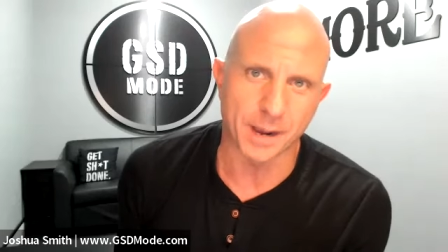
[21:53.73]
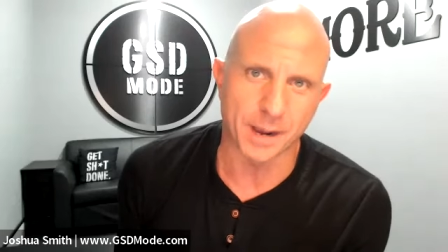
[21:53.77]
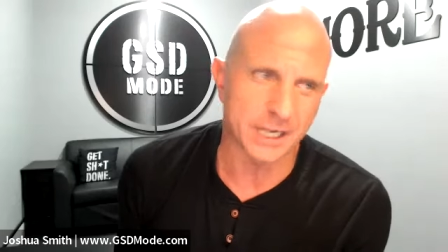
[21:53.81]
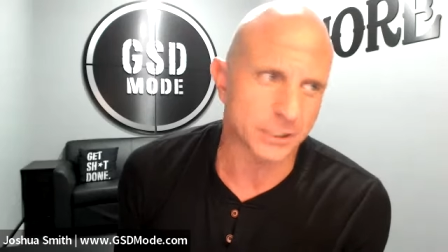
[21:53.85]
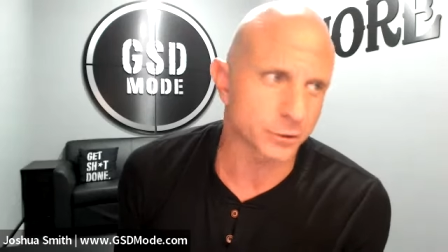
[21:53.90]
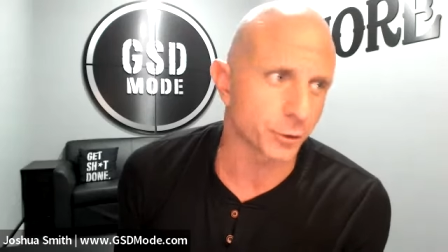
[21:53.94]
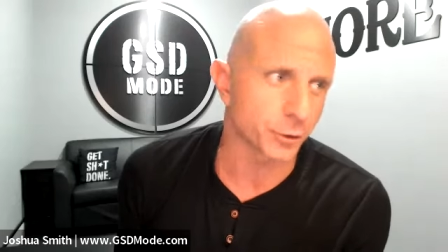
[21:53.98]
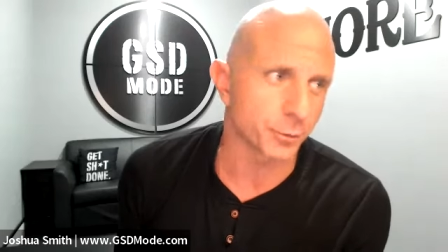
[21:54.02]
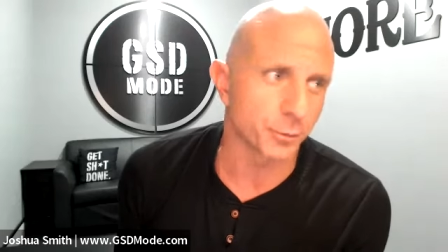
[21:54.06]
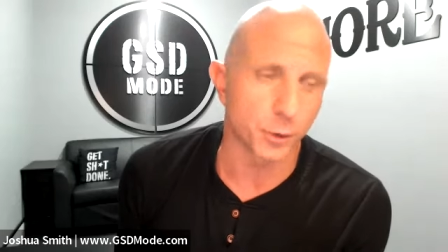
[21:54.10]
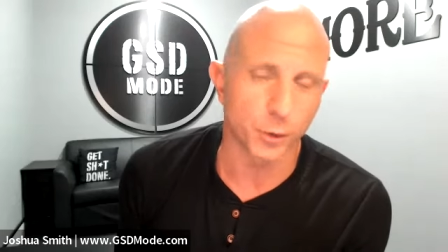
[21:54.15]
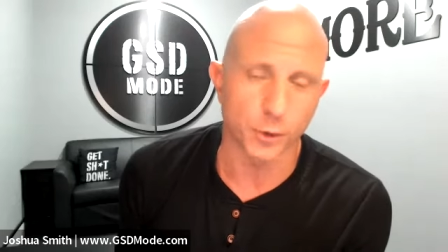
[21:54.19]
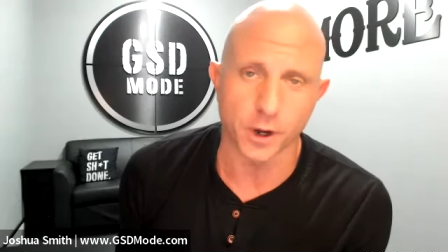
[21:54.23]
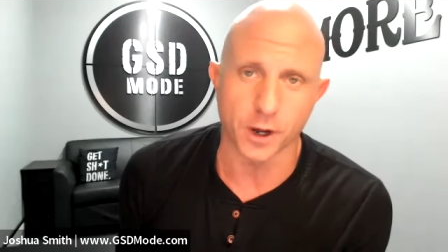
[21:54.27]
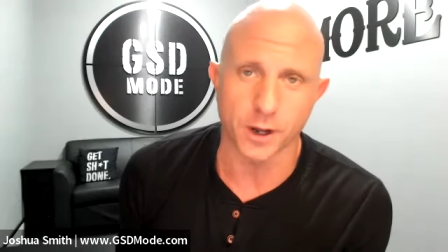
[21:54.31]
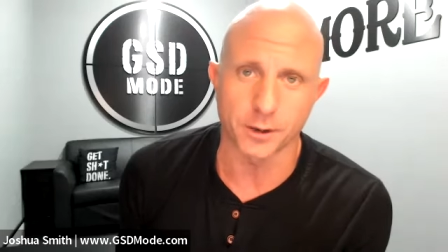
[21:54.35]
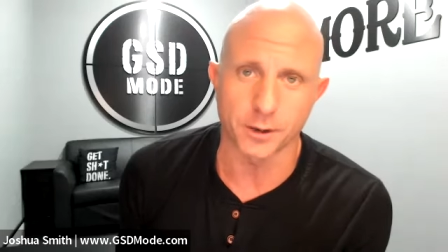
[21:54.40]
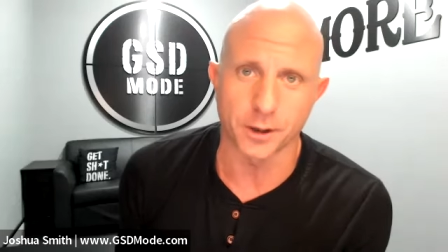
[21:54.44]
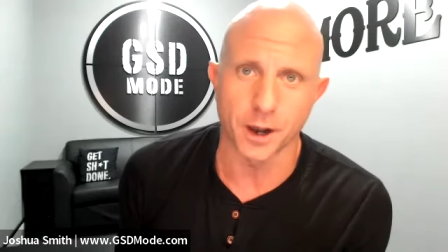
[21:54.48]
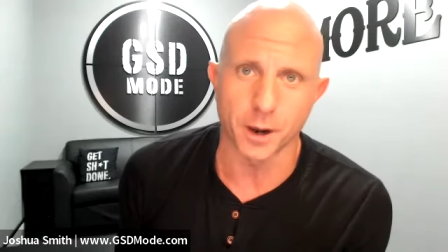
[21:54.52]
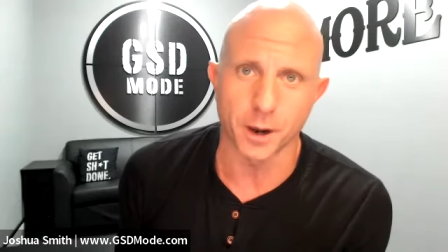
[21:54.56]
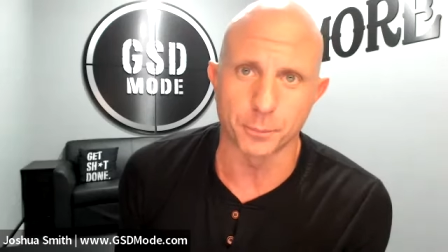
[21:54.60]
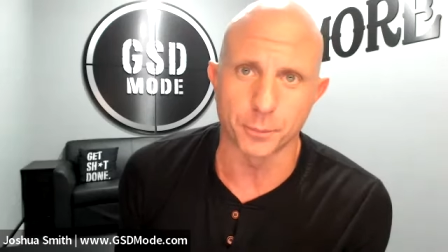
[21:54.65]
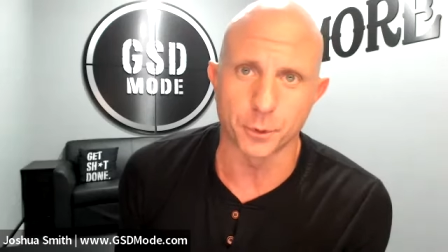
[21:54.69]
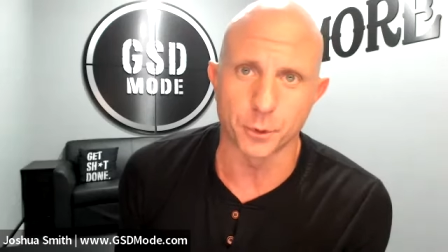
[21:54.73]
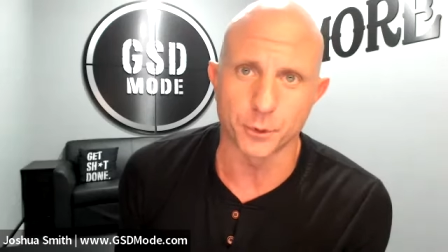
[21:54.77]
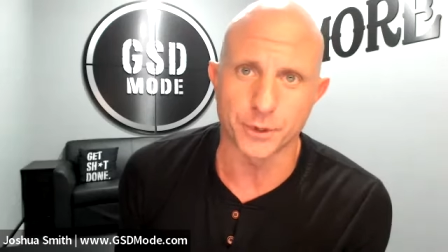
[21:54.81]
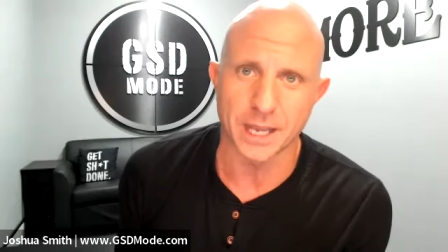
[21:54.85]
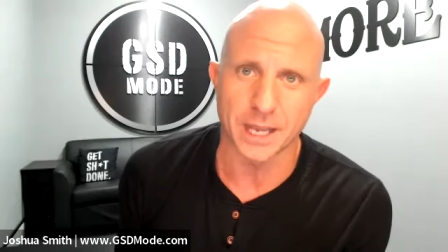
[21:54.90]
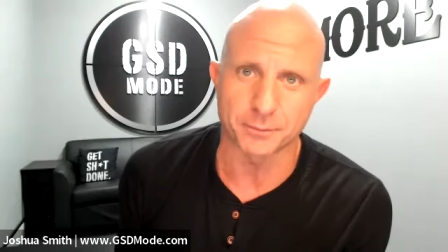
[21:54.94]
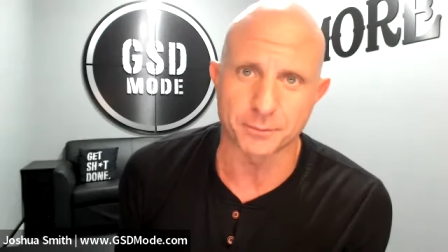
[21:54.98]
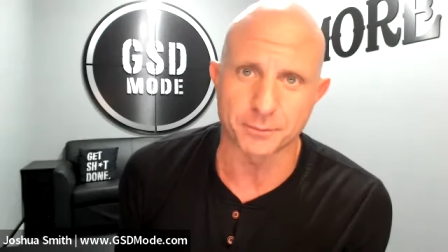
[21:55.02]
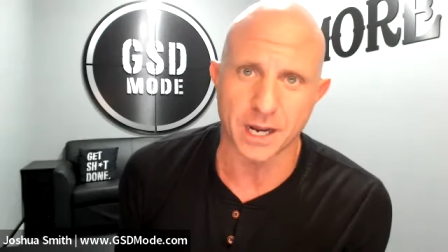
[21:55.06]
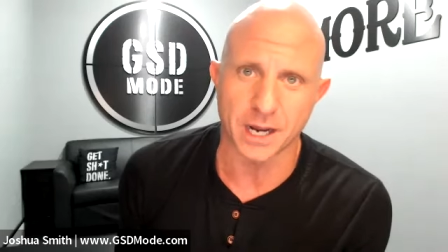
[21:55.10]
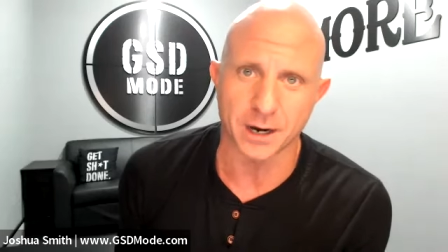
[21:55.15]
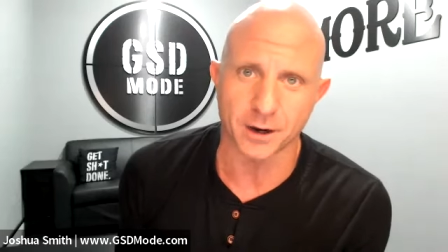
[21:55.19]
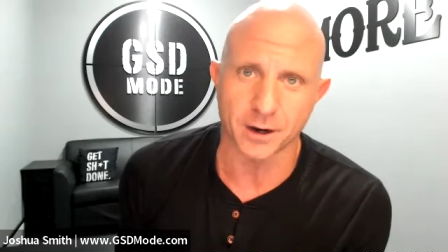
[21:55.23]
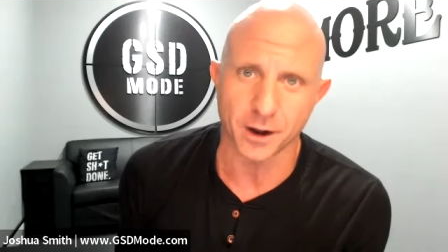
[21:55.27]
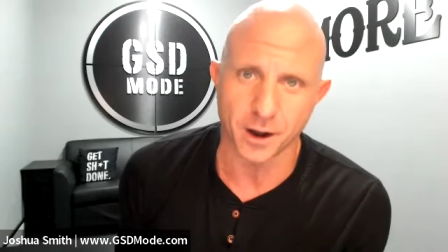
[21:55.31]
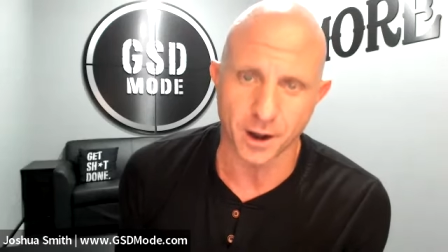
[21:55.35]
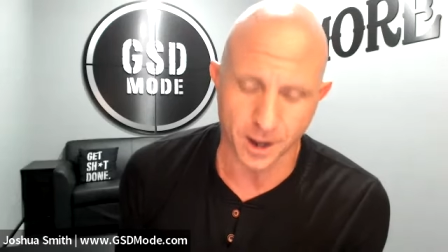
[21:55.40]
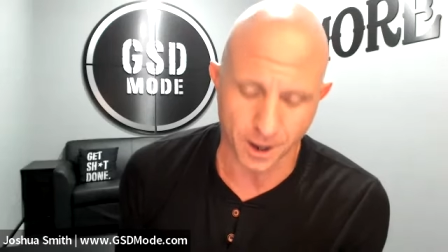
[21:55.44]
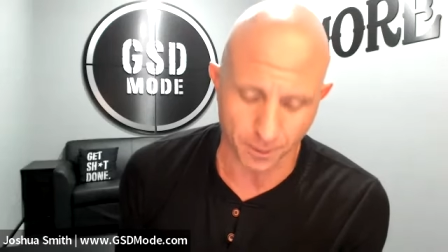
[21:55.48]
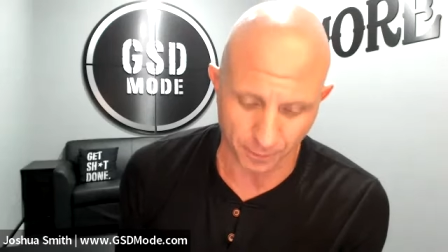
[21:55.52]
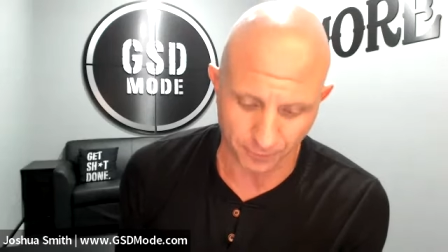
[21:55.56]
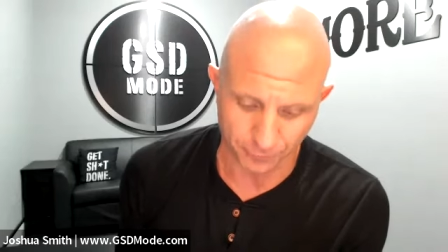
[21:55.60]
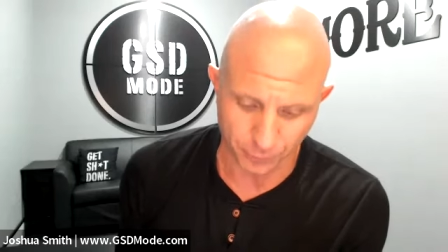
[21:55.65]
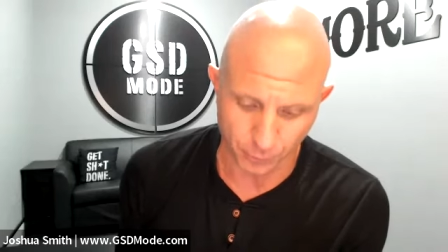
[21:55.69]

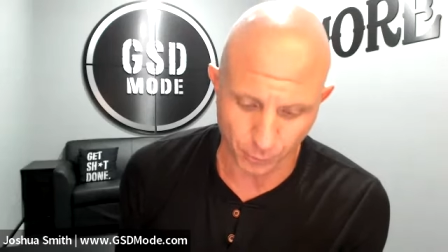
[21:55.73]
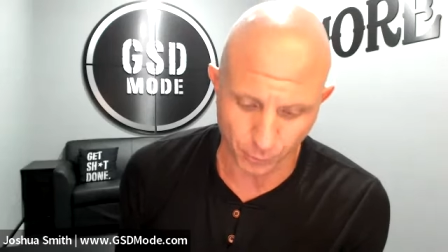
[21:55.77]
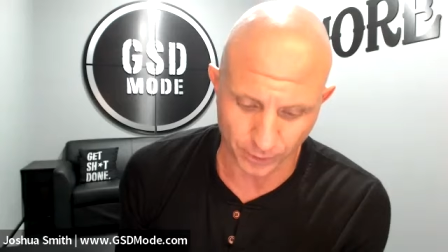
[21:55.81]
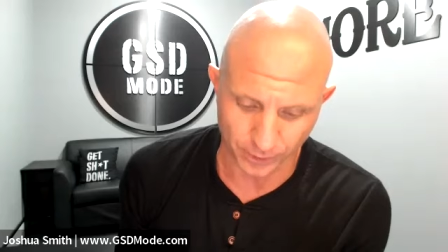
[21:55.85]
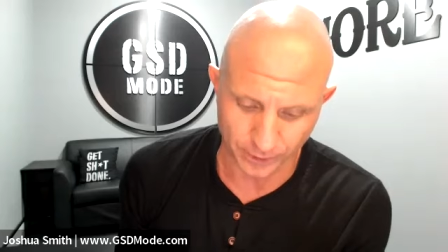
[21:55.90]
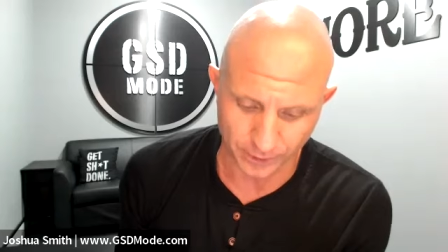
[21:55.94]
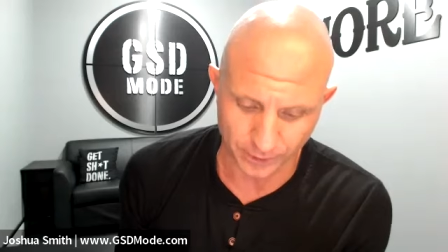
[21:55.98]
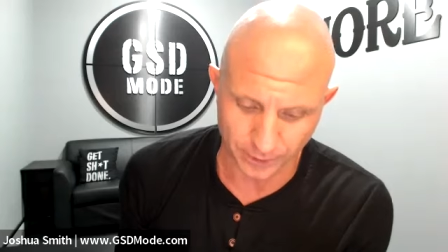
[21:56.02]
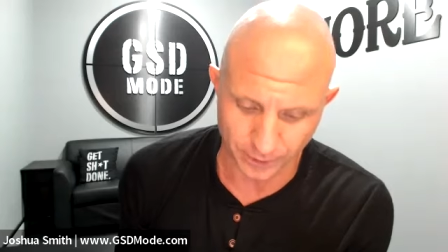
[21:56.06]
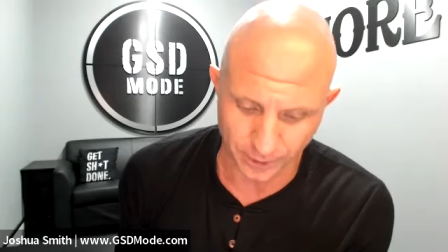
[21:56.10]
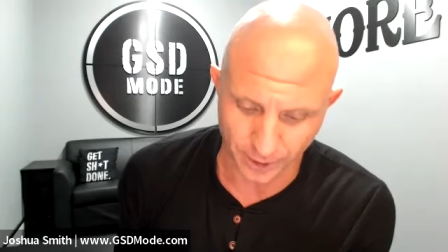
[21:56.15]
masterybootcamp.com if you want to